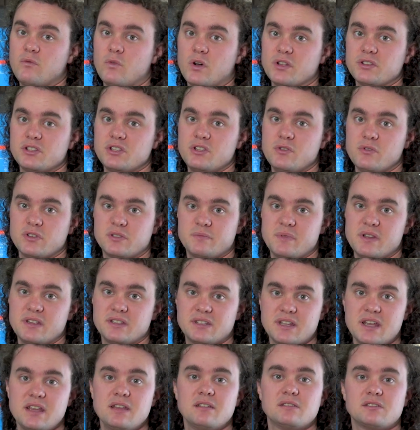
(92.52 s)
watts
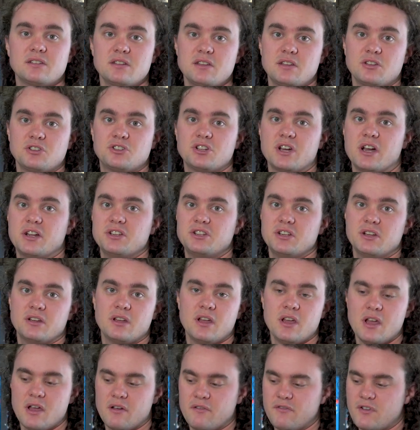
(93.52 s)
USB-C, so you can charge your
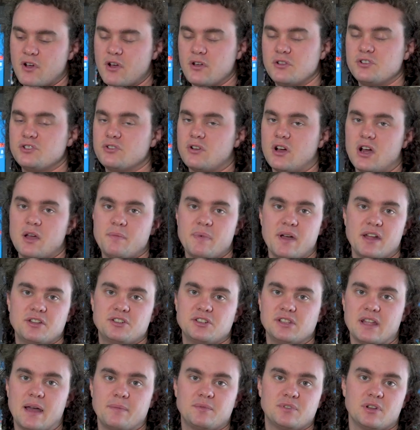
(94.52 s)
phones, your iPads,
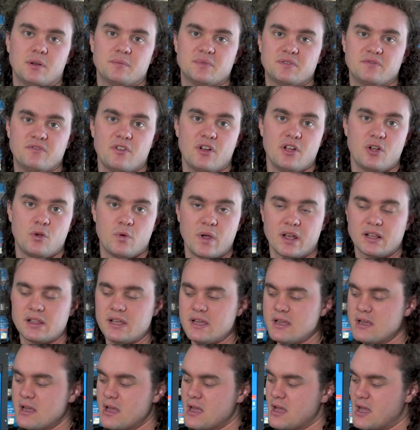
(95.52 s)
your laptops very
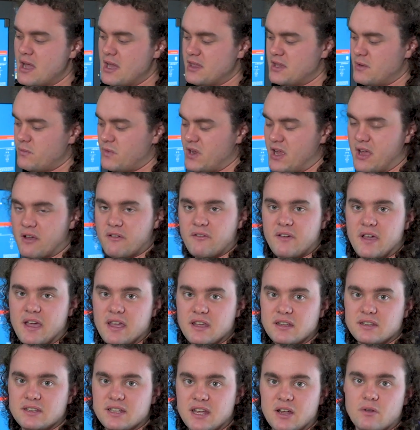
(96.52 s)
quickly. And then we have
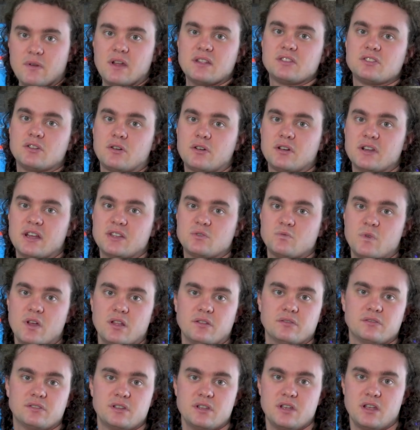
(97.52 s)
a cigarette socket as
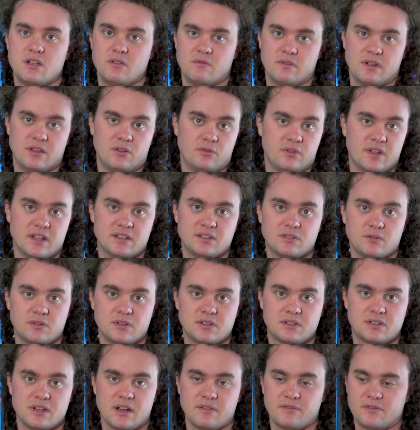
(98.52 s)
well, so you can run all that sort
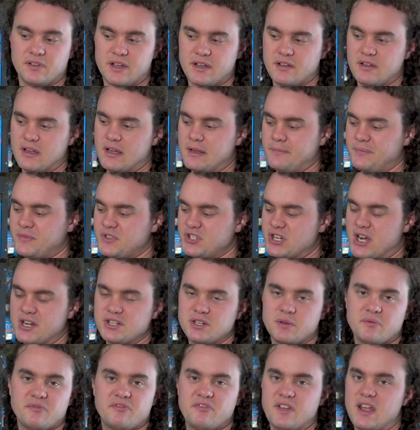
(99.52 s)
of stuff like charge
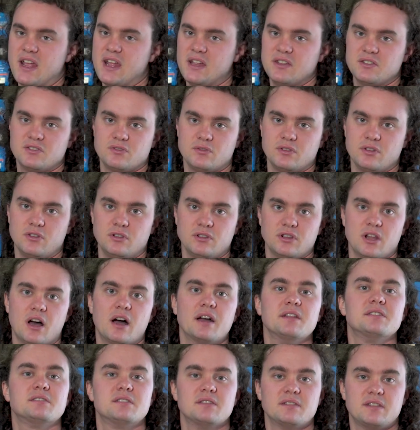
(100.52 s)
up fans or little
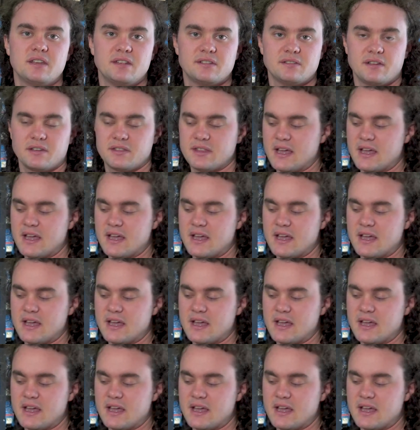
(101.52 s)
lights and things like